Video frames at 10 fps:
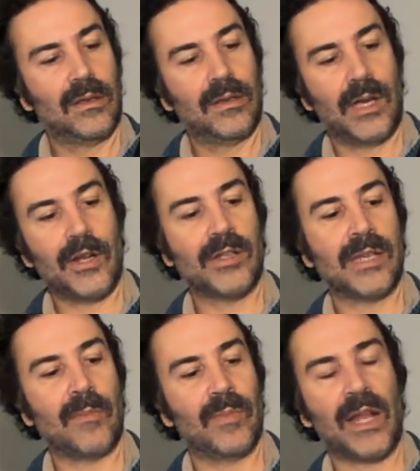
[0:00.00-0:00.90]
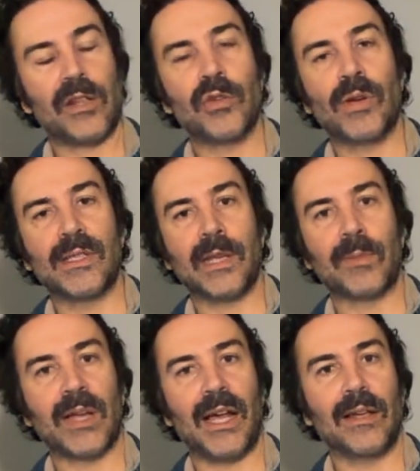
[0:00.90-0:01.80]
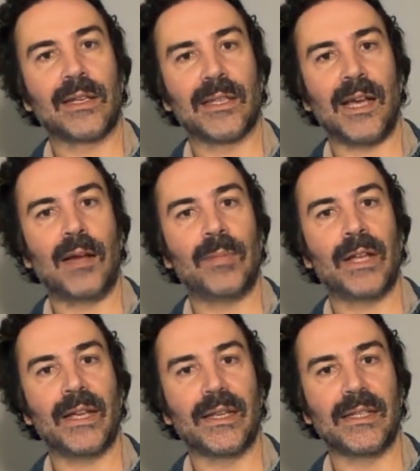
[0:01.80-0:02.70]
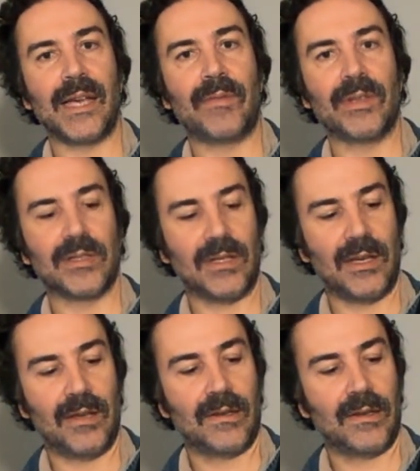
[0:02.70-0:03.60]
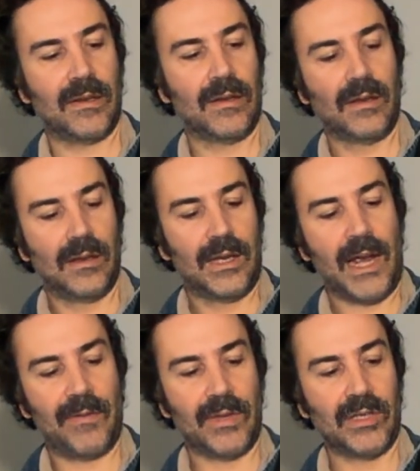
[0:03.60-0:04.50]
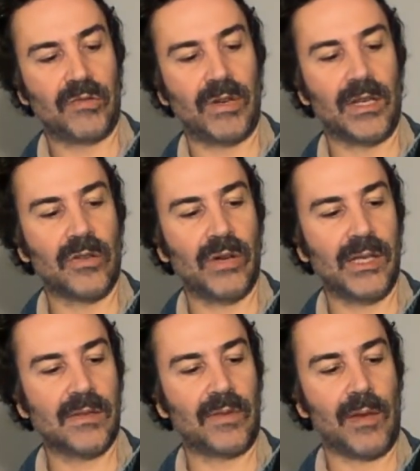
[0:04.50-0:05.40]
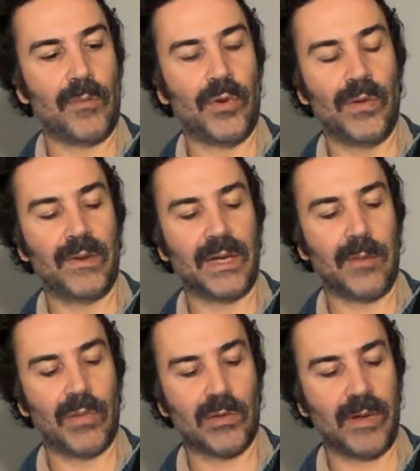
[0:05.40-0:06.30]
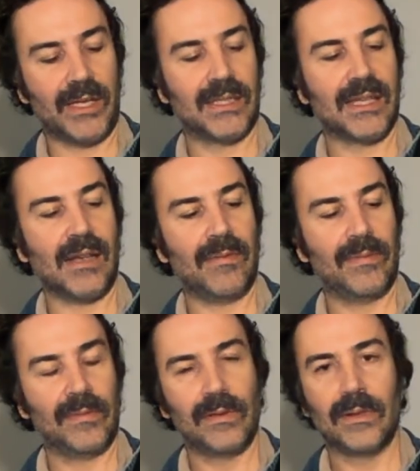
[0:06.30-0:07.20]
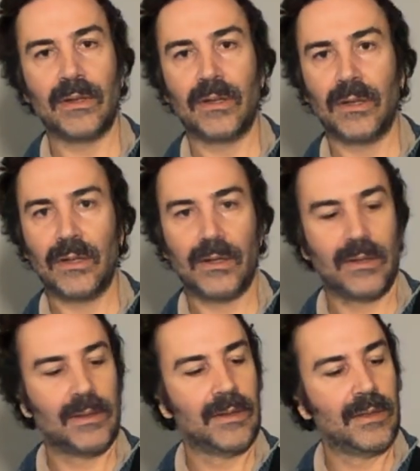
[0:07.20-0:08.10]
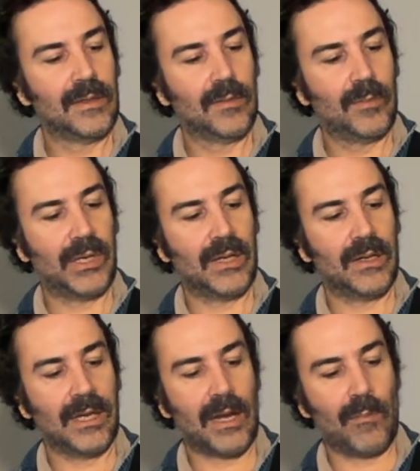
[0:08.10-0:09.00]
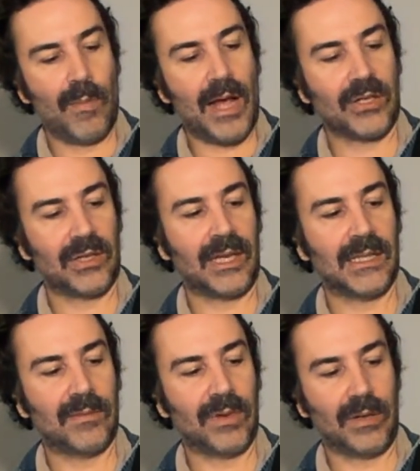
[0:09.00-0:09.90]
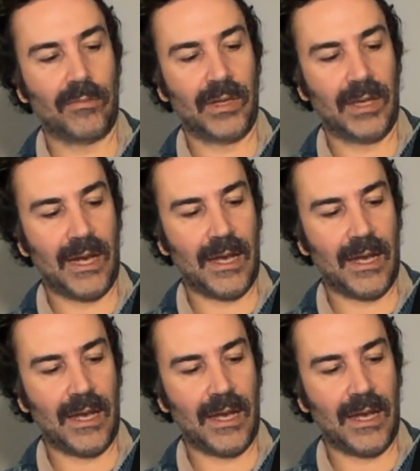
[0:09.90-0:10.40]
I know that annoys some guitar players having the string noise of like moving in between stuff, but you get much less of it with